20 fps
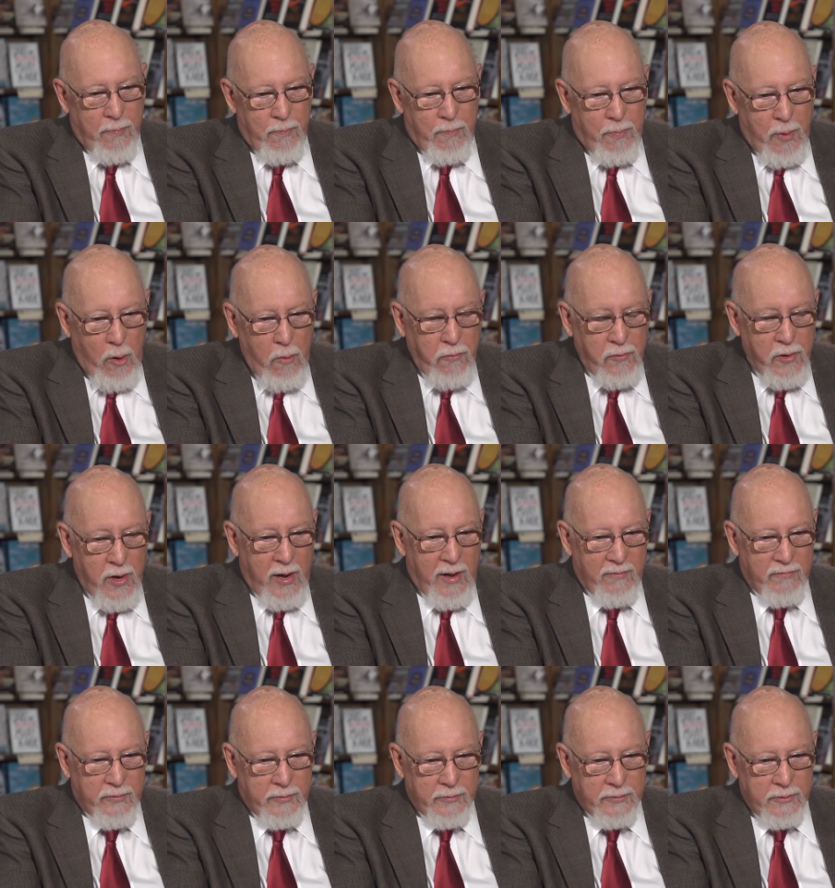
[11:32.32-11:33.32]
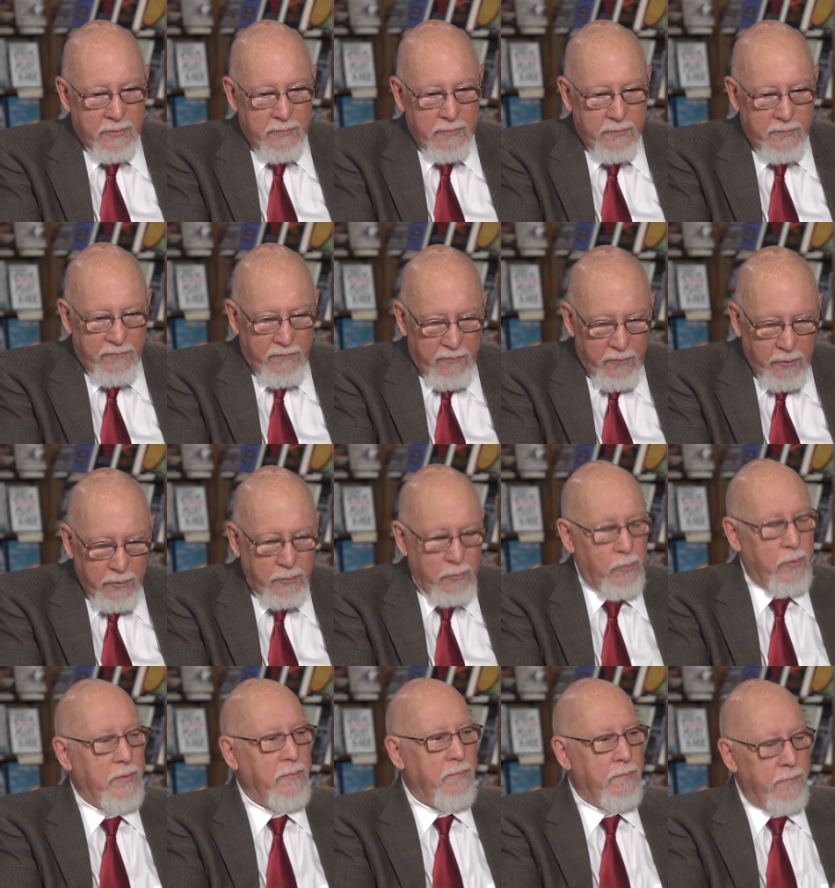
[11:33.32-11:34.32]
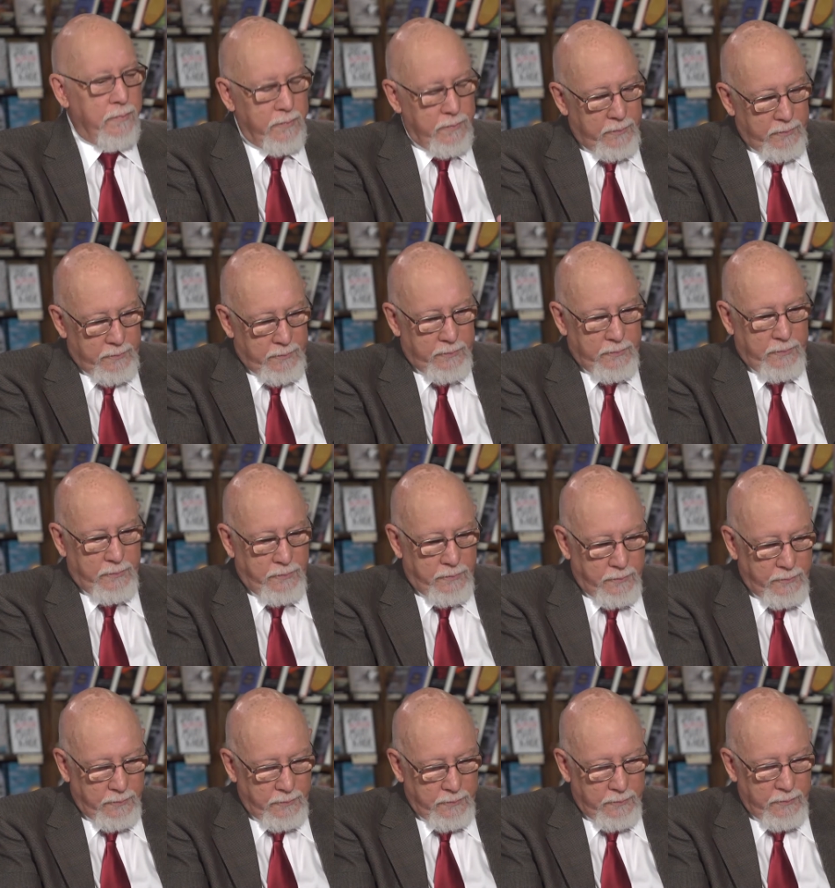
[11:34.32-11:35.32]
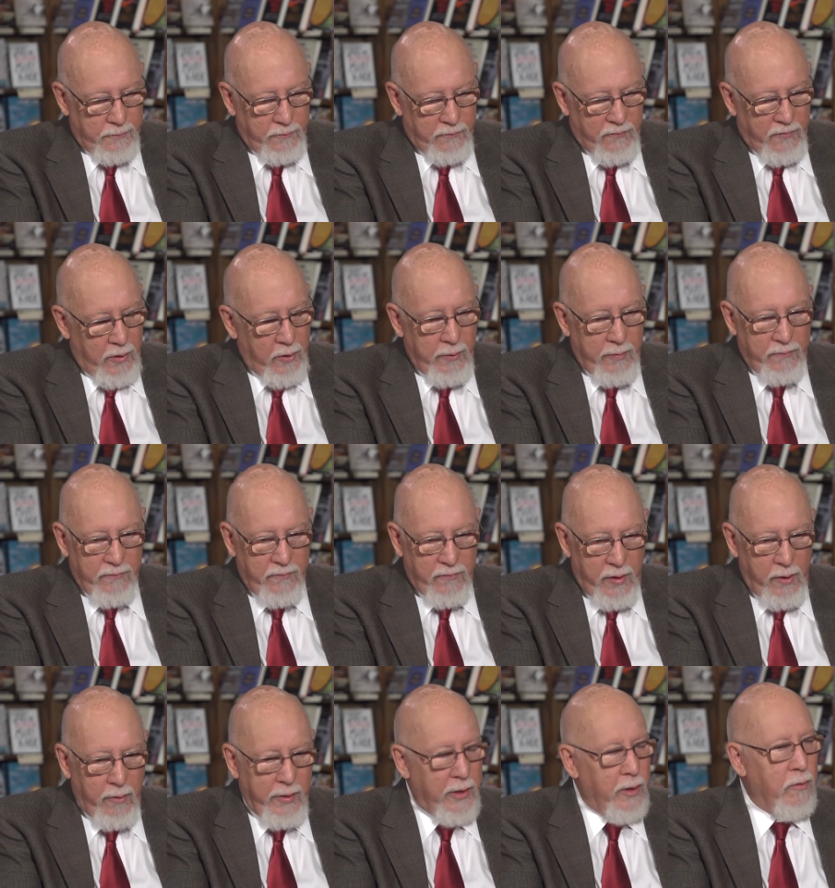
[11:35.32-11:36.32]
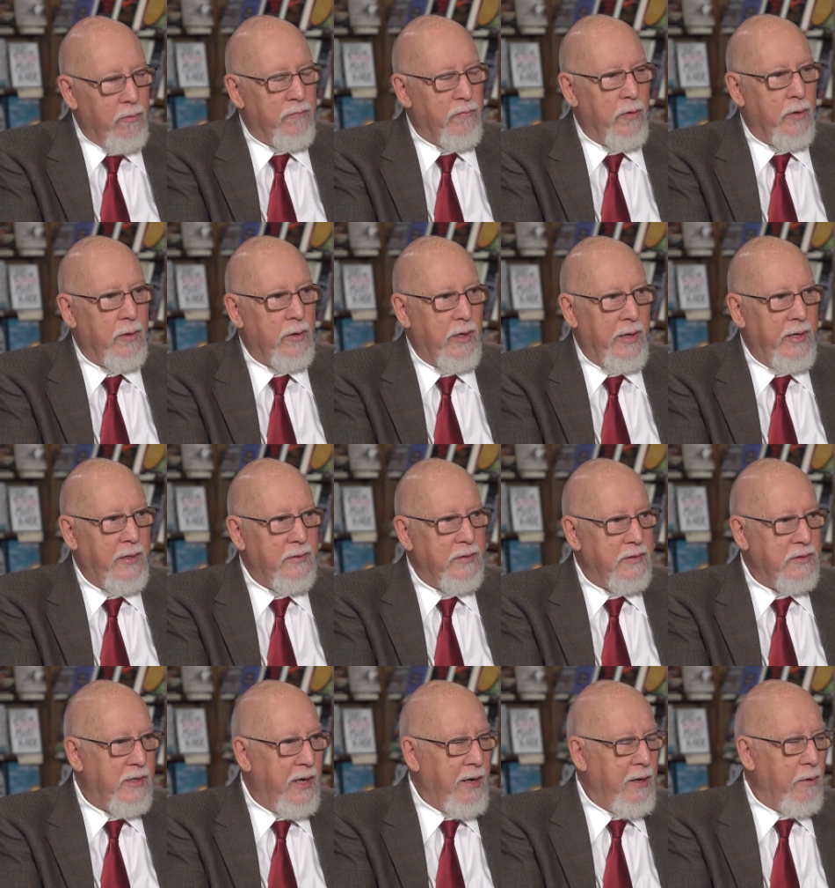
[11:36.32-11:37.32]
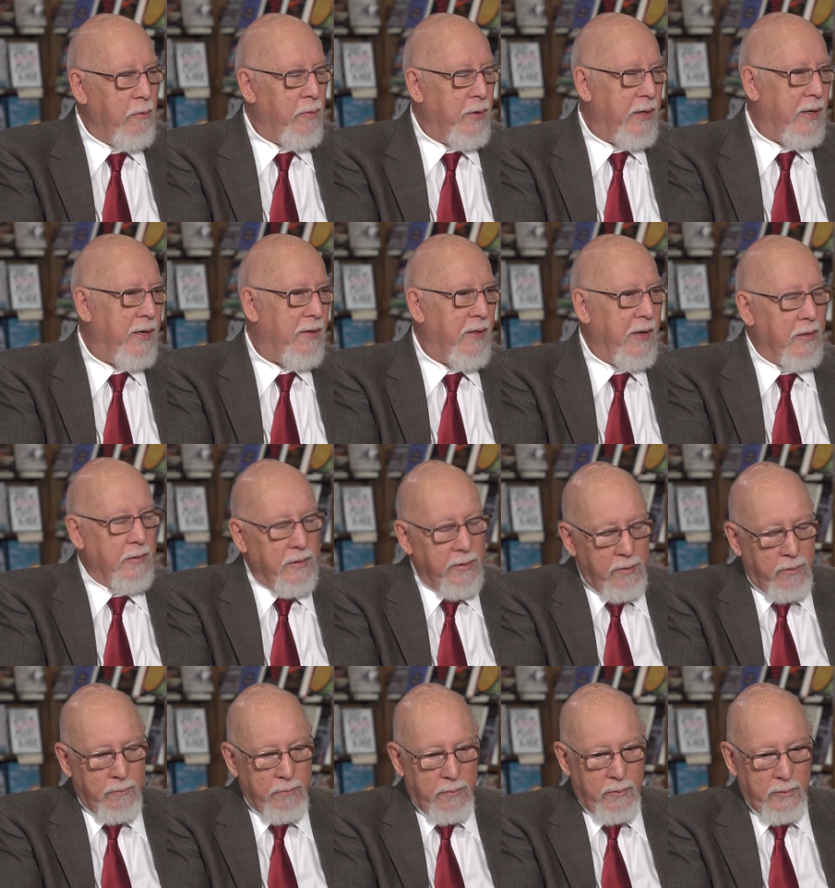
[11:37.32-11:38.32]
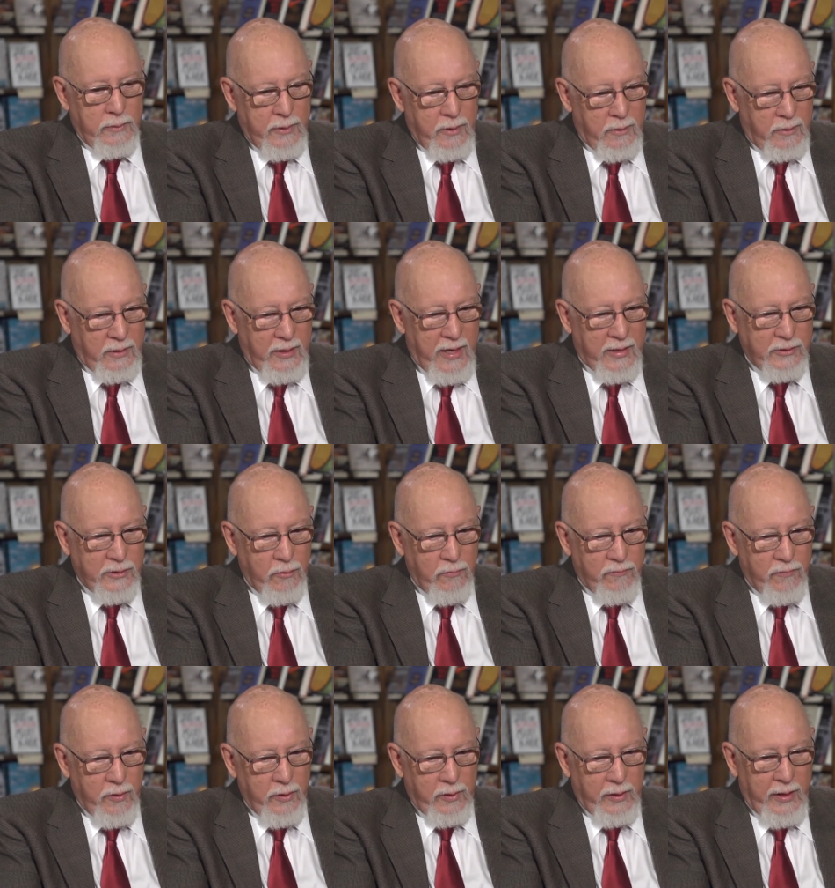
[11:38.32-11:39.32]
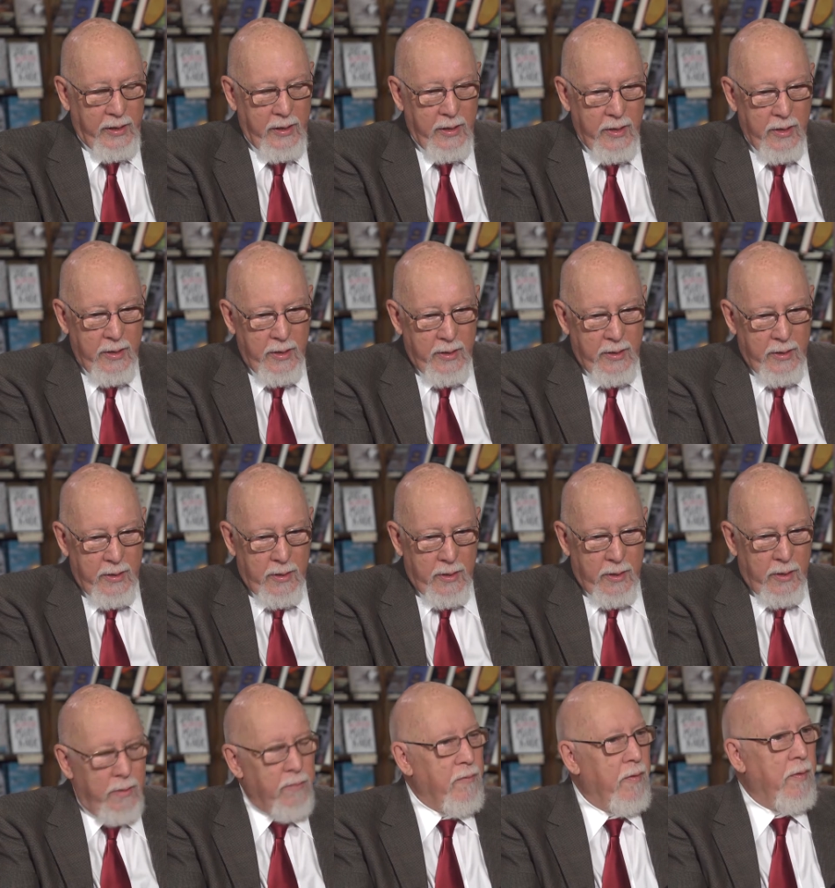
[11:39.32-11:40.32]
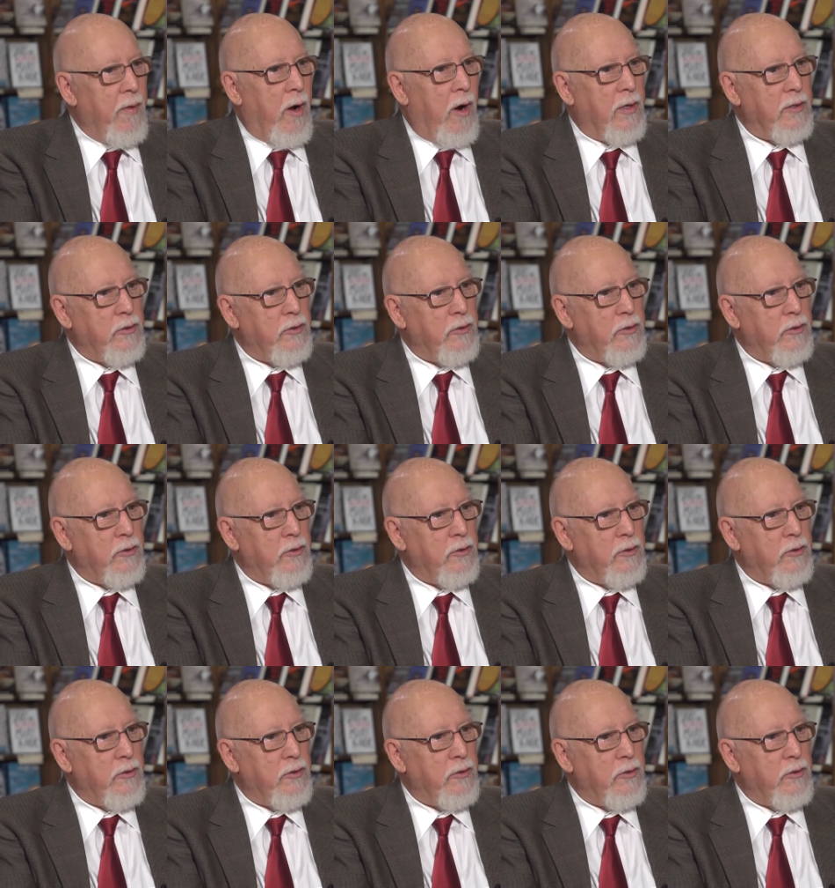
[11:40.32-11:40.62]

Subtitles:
both novels, the first one very, very overtly, and the second one, I think, a little less overtly, are